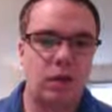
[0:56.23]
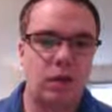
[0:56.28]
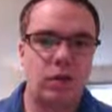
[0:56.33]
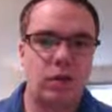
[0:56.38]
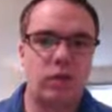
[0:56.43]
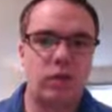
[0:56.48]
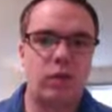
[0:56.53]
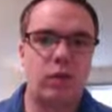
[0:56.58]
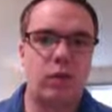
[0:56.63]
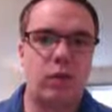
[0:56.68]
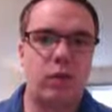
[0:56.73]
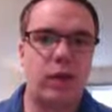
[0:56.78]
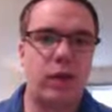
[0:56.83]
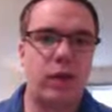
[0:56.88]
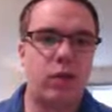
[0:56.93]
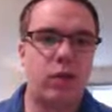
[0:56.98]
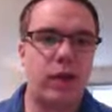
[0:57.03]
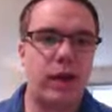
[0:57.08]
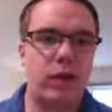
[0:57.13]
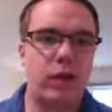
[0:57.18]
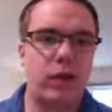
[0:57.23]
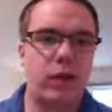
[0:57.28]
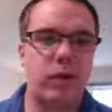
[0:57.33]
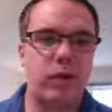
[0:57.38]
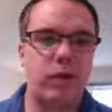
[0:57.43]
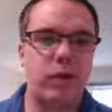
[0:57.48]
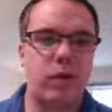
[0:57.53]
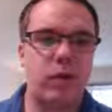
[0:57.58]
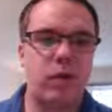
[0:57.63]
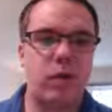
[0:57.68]
So real quick, we're
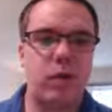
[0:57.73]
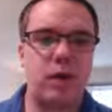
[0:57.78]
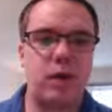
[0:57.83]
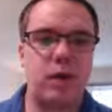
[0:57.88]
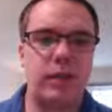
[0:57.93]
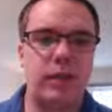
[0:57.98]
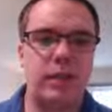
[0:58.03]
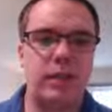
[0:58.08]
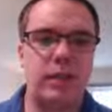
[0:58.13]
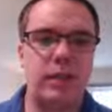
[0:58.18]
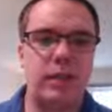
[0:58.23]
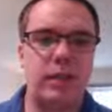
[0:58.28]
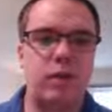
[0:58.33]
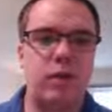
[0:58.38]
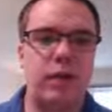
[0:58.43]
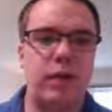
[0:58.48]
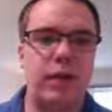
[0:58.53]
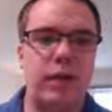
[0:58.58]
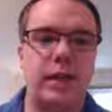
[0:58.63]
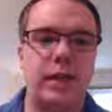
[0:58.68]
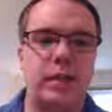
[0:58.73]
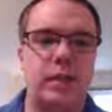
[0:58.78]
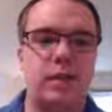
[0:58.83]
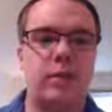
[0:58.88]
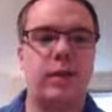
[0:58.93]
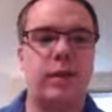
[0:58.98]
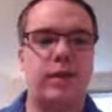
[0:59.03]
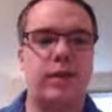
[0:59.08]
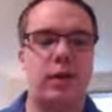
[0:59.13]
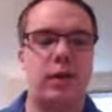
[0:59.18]
going to recall what a z-score is.
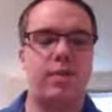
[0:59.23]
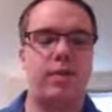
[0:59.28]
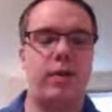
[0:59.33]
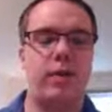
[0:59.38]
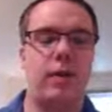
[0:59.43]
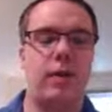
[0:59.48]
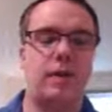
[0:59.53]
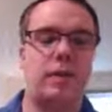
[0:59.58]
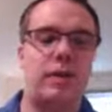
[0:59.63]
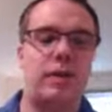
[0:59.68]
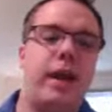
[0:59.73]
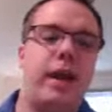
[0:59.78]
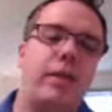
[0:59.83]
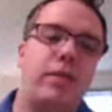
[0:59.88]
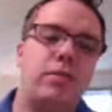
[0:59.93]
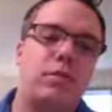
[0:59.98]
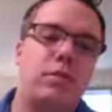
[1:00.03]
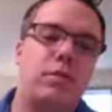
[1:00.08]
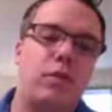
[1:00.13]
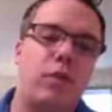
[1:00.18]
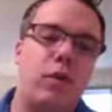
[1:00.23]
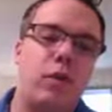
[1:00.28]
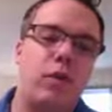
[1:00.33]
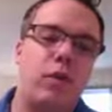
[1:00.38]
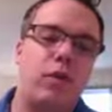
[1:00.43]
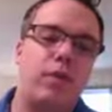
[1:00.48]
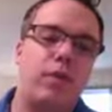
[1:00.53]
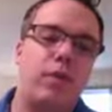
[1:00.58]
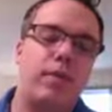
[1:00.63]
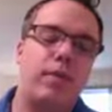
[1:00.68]
So I'm going to pause now so
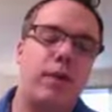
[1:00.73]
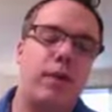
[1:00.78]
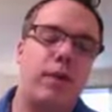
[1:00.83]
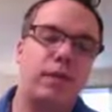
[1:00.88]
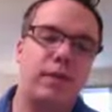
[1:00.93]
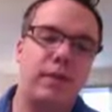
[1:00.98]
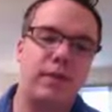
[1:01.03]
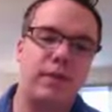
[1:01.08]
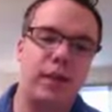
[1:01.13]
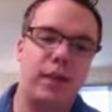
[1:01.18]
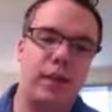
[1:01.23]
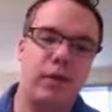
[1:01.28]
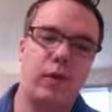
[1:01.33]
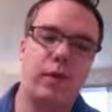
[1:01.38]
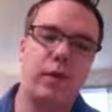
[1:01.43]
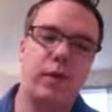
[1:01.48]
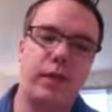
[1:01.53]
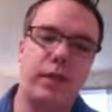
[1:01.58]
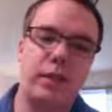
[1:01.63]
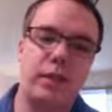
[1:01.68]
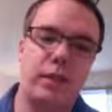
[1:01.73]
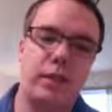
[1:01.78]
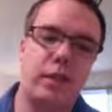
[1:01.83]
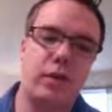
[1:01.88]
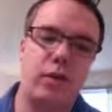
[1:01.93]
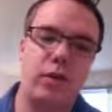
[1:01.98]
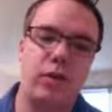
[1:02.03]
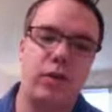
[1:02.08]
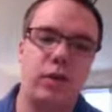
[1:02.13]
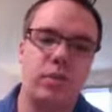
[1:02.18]
you can pause the video and write this in
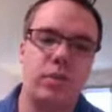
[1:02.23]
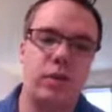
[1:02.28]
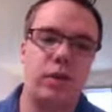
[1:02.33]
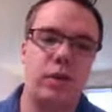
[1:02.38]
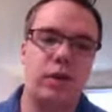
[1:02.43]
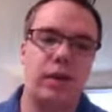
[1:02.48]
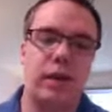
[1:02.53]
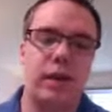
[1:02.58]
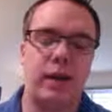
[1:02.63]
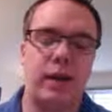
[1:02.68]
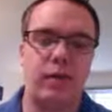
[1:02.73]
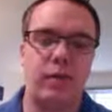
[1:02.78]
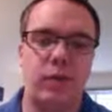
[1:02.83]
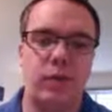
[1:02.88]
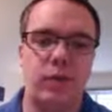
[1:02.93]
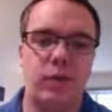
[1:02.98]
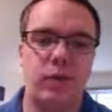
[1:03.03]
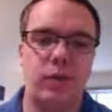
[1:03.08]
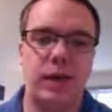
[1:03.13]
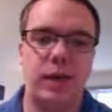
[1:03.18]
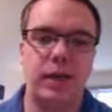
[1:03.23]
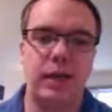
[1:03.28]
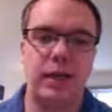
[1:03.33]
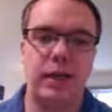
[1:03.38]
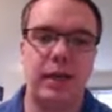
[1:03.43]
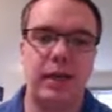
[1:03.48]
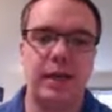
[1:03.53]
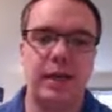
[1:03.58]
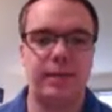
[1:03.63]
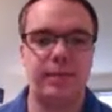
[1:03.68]
your notebook. And when you're ready, hit